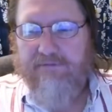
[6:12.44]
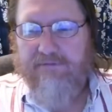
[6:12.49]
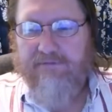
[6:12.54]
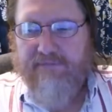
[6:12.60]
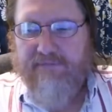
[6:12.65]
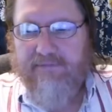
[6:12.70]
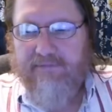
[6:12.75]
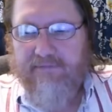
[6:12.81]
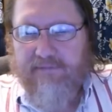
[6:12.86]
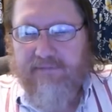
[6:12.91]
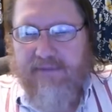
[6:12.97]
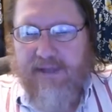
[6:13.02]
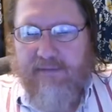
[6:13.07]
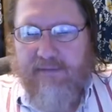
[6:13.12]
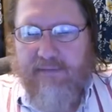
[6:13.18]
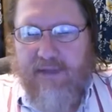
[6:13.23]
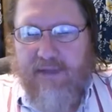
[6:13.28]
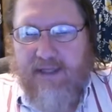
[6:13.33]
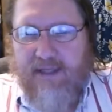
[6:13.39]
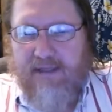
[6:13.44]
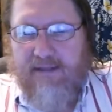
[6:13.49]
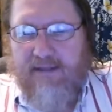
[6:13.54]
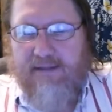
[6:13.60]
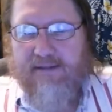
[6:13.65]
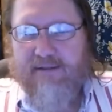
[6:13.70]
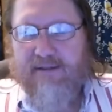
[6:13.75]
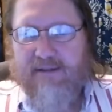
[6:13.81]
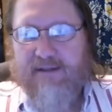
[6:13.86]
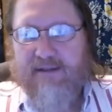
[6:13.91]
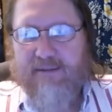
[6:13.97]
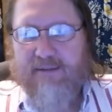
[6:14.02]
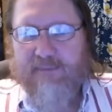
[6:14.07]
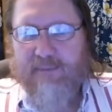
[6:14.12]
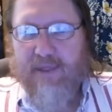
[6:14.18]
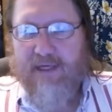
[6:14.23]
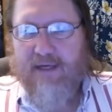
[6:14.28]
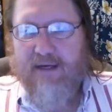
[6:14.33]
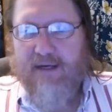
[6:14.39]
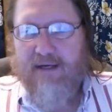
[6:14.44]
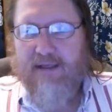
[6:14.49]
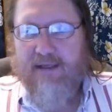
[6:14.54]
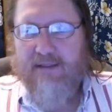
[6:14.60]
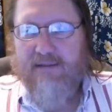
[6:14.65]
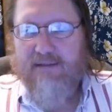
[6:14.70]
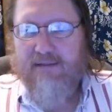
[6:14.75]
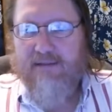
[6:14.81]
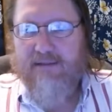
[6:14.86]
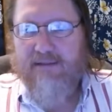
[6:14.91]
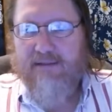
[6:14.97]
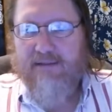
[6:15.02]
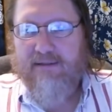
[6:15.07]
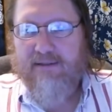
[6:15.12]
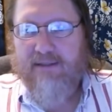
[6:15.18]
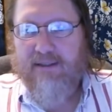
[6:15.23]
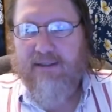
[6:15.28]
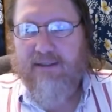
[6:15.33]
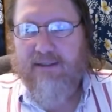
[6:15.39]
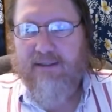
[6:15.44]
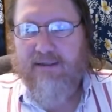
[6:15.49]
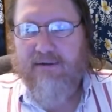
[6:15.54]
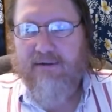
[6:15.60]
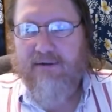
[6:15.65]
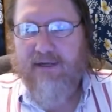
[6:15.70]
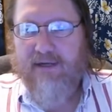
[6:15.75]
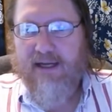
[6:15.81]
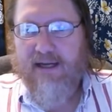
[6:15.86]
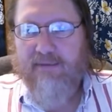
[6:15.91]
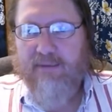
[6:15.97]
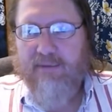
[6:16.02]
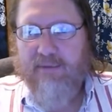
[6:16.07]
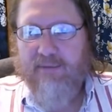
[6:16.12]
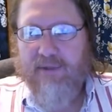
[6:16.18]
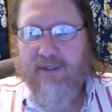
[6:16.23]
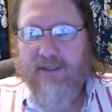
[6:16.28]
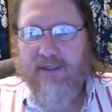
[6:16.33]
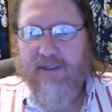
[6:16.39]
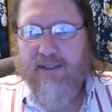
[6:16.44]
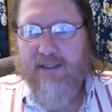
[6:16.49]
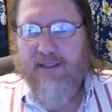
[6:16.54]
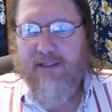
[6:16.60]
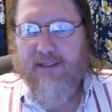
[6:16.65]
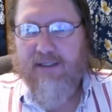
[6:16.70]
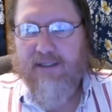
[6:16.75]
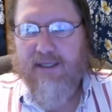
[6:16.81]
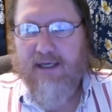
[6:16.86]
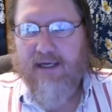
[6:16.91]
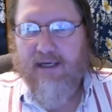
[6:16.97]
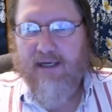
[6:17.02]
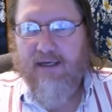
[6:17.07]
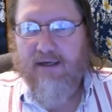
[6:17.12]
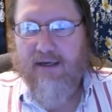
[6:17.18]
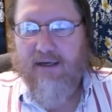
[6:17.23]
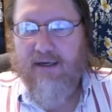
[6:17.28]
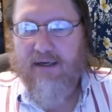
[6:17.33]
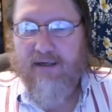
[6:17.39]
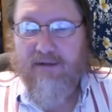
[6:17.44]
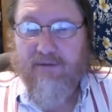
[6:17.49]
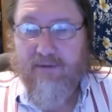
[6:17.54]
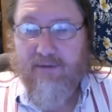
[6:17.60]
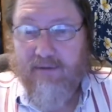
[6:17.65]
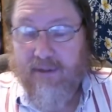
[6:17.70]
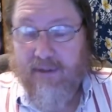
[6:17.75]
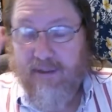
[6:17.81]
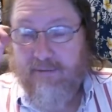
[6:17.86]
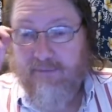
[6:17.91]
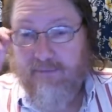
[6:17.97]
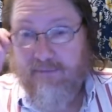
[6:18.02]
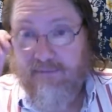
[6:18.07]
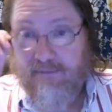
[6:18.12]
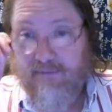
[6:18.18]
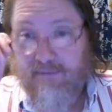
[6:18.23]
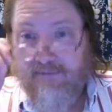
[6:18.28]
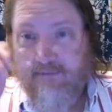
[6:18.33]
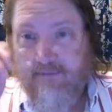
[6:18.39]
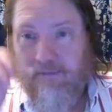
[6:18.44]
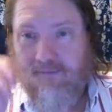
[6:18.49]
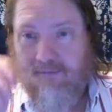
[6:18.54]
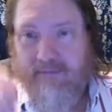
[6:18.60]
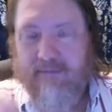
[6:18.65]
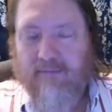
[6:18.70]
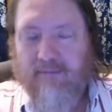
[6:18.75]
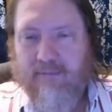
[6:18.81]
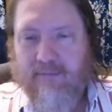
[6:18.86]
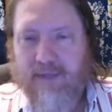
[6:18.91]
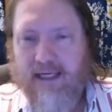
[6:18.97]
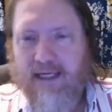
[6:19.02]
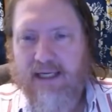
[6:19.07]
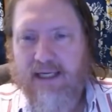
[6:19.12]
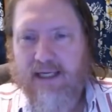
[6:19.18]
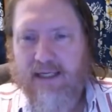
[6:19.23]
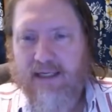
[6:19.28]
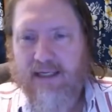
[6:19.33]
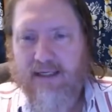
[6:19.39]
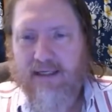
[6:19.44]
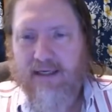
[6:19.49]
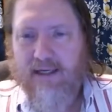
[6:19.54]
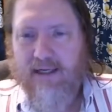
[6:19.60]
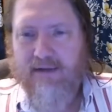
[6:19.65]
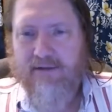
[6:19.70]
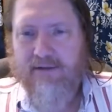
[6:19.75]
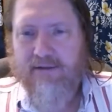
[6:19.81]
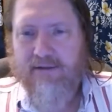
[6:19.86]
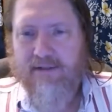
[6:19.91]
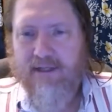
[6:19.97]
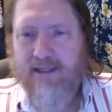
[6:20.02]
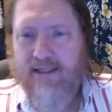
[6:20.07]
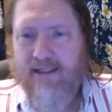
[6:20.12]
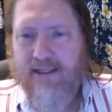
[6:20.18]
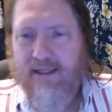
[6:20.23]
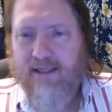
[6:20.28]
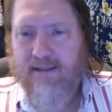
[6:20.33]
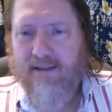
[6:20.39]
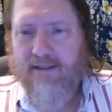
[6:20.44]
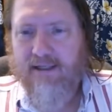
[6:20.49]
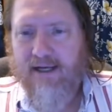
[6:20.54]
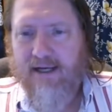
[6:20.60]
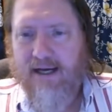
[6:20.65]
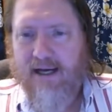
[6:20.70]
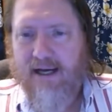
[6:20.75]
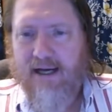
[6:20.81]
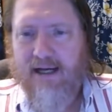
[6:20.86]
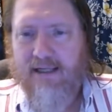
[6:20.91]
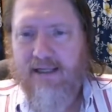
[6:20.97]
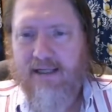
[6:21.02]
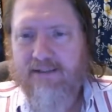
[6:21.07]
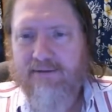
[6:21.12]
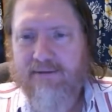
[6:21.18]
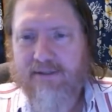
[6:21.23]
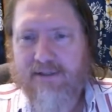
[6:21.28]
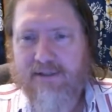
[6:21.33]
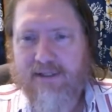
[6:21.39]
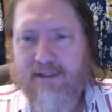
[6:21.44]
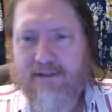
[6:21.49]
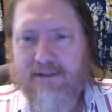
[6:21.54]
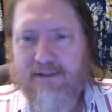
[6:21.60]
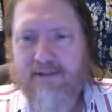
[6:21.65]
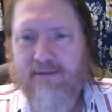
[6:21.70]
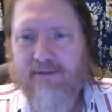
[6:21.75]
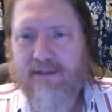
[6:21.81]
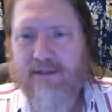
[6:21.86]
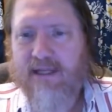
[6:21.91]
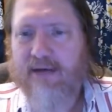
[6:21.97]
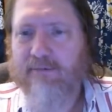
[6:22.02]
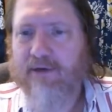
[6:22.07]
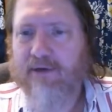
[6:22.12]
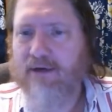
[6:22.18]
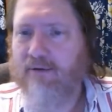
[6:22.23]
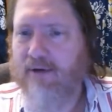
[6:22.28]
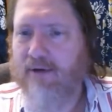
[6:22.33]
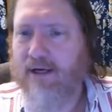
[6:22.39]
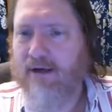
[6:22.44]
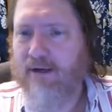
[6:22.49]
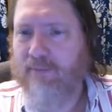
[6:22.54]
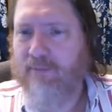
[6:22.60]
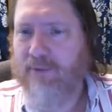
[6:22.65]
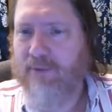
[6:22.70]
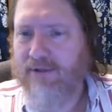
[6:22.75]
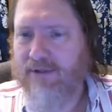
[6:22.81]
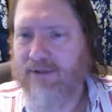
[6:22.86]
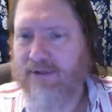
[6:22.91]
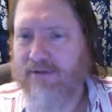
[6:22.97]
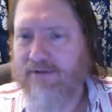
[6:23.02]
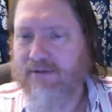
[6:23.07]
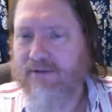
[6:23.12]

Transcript: if something is is beyond your capabilities, are are you um, bringing in others like the El Yaha to assist, or would that require a personal?